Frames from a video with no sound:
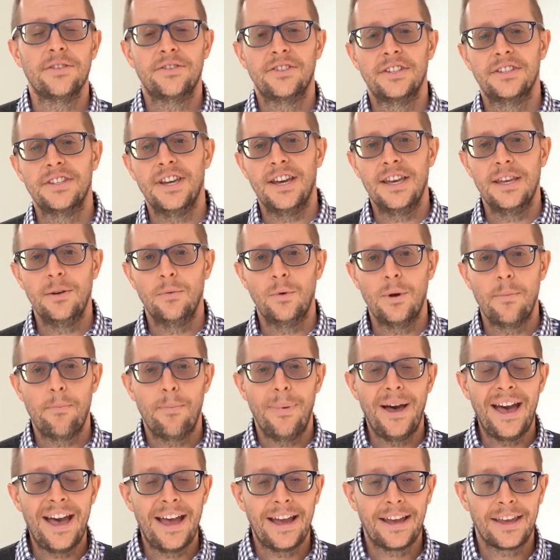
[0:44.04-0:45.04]
today we're
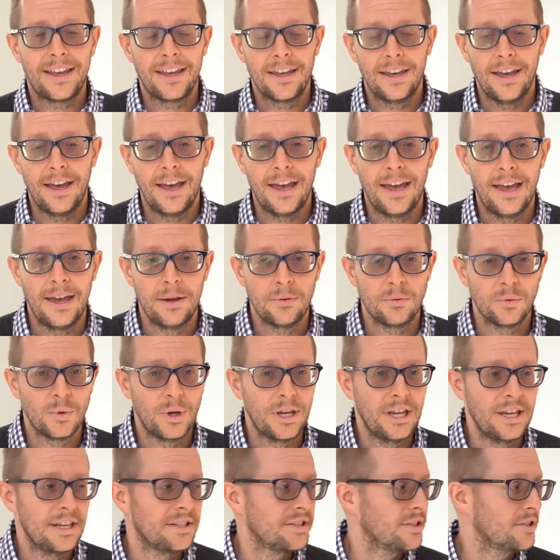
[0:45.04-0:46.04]
back and
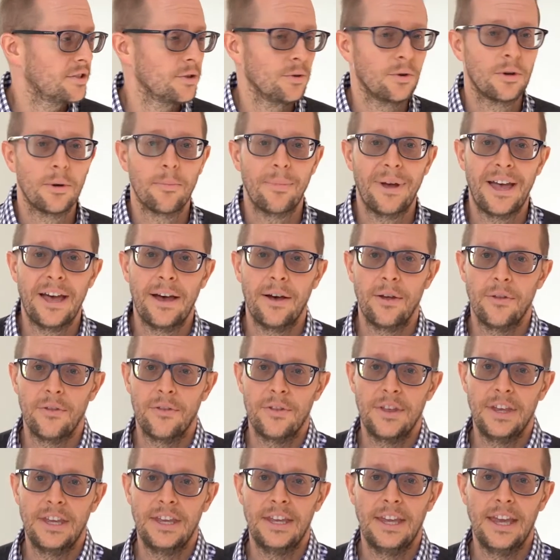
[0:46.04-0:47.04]
we're here to talk about
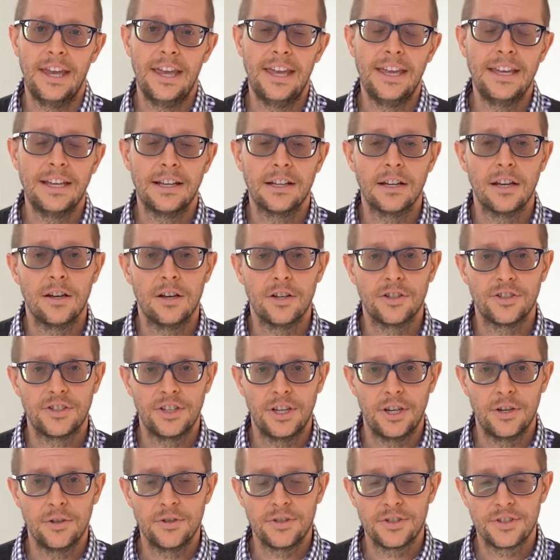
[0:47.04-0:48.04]
the E-class
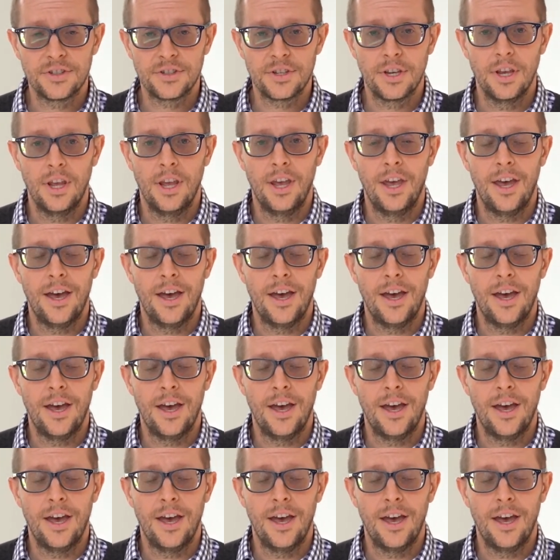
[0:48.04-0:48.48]
use.